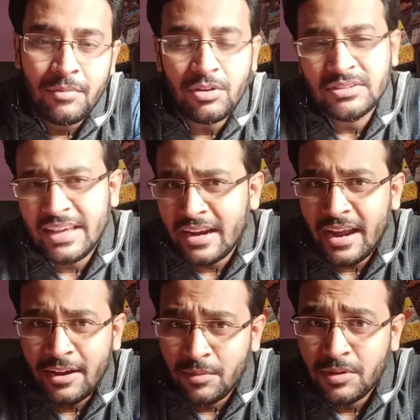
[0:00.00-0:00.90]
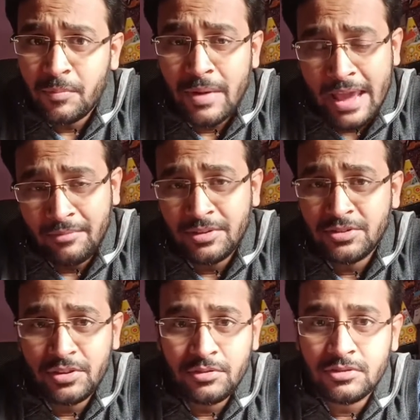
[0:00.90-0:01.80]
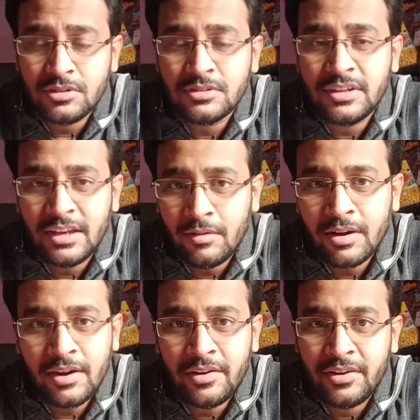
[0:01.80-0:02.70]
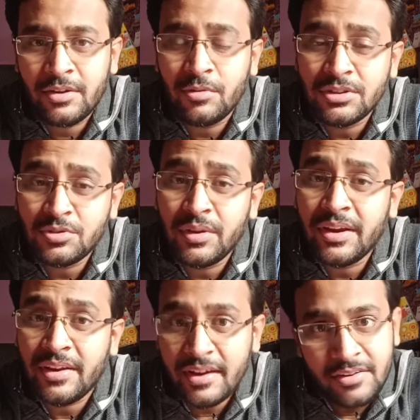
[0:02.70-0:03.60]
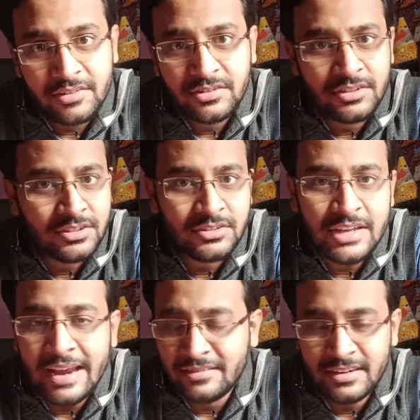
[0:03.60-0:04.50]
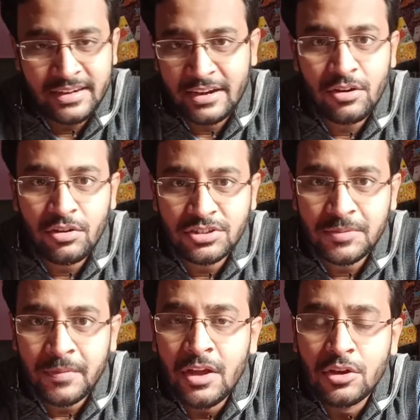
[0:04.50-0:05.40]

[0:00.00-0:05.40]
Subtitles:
because they are kind of the prime institutions in our country who is doing great research in science and technology.